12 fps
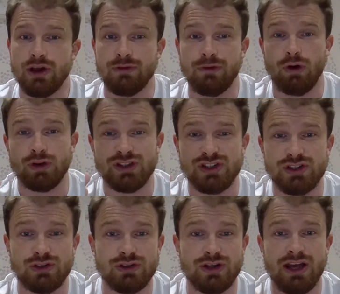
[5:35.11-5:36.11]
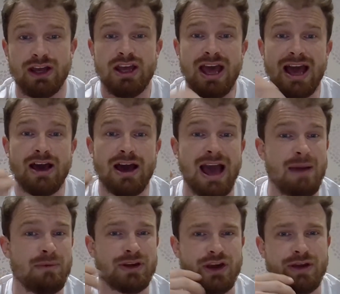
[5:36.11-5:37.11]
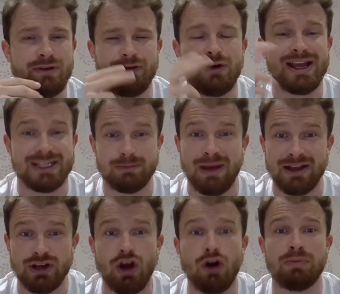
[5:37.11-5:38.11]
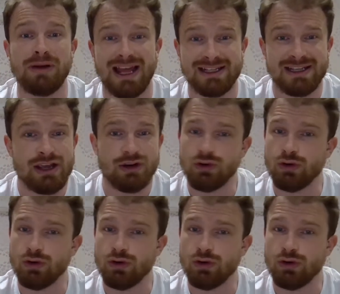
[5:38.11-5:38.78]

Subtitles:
Going for Osasuna, and we're going for Espanyol players,